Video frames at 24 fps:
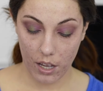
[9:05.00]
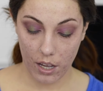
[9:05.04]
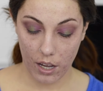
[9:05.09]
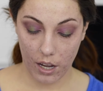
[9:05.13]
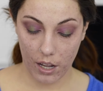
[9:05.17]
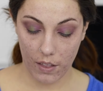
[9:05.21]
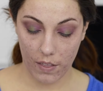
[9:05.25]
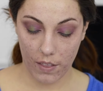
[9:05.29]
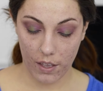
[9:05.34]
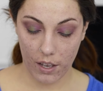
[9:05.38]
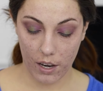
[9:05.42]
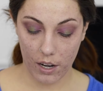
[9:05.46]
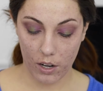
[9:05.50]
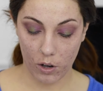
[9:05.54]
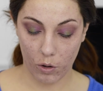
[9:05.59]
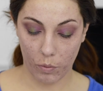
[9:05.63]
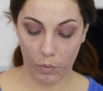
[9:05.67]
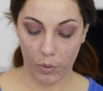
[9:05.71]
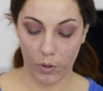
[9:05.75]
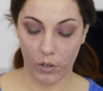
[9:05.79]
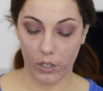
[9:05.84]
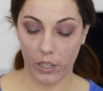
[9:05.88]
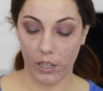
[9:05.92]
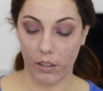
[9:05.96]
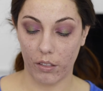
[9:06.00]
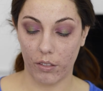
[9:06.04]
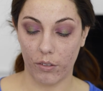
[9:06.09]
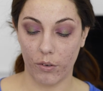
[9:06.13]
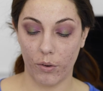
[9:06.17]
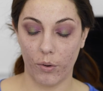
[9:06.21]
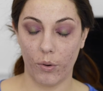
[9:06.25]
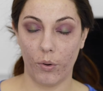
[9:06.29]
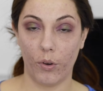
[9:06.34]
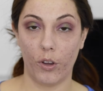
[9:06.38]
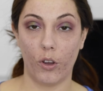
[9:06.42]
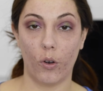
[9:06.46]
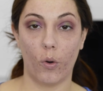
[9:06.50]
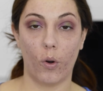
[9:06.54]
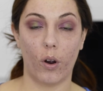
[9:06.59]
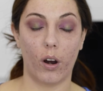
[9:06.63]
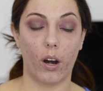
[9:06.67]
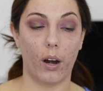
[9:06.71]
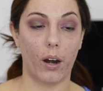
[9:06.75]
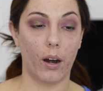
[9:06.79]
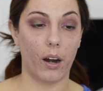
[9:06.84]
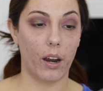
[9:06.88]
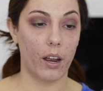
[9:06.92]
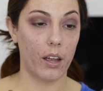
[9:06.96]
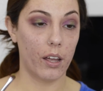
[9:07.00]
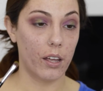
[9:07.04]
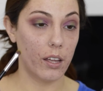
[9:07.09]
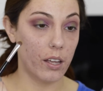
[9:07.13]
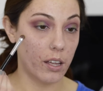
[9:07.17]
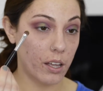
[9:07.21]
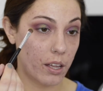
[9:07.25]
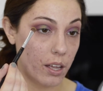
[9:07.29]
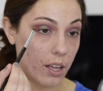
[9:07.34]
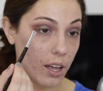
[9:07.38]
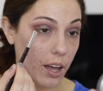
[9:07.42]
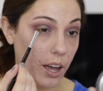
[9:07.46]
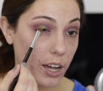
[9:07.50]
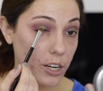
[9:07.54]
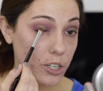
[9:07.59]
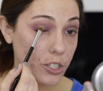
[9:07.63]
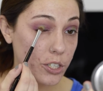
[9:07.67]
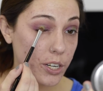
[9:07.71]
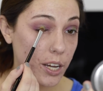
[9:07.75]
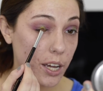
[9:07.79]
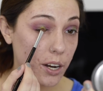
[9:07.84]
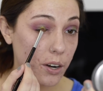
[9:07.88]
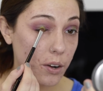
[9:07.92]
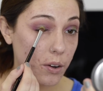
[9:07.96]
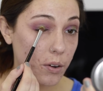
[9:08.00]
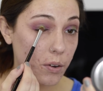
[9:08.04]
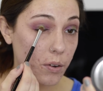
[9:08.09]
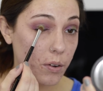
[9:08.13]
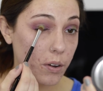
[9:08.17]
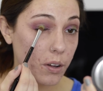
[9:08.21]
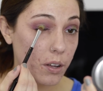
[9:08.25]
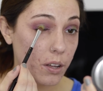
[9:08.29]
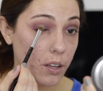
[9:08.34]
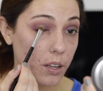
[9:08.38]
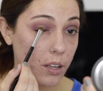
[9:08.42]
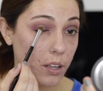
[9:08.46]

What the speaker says: And then you'll pull it through your eyeshadow,